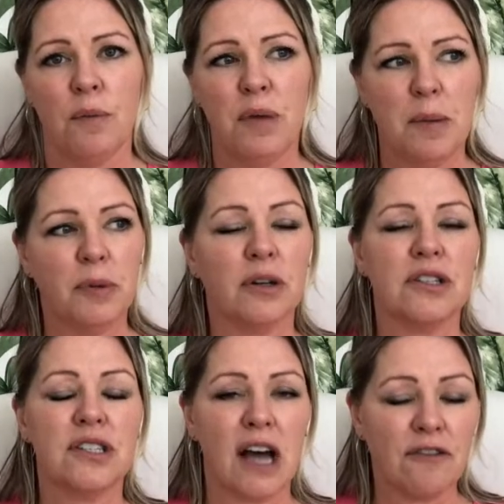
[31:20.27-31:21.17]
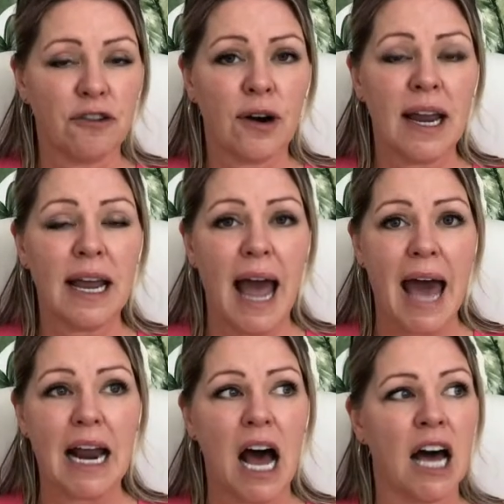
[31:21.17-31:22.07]
People are suffering
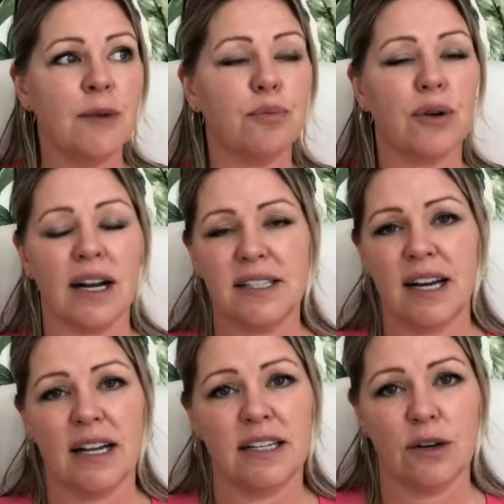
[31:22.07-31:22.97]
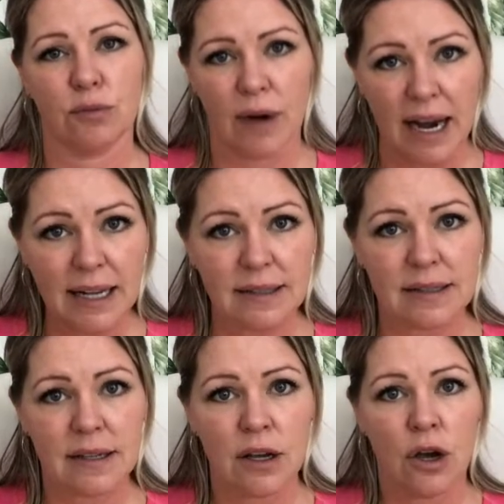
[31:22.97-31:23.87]
at unprecedented rates